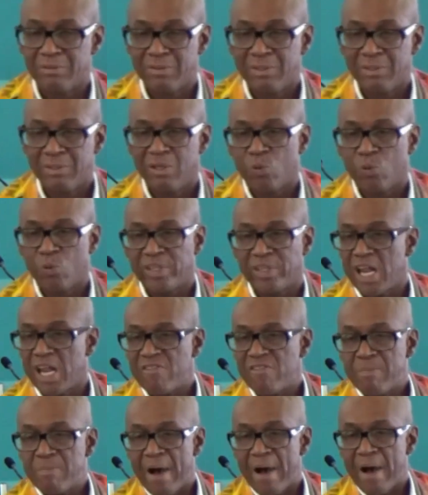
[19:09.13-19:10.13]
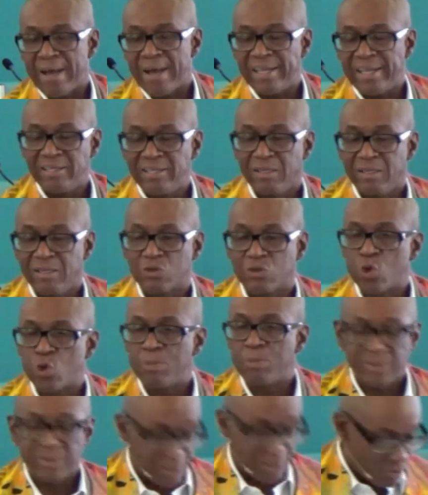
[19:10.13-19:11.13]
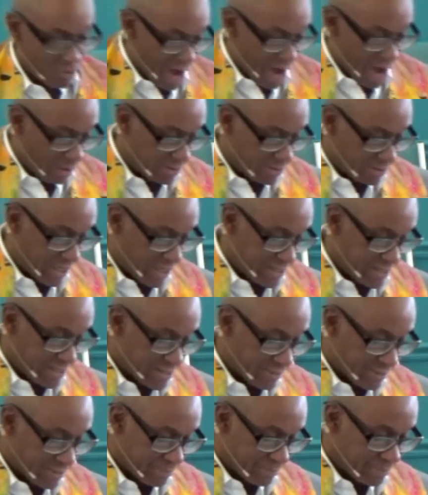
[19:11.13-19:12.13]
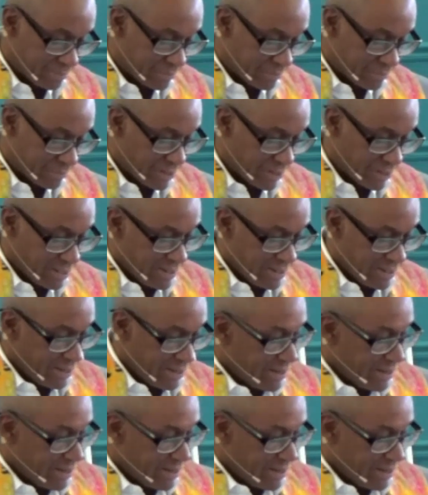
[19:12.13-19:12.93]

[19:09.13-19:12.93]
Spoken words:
with everybody grouped around us. In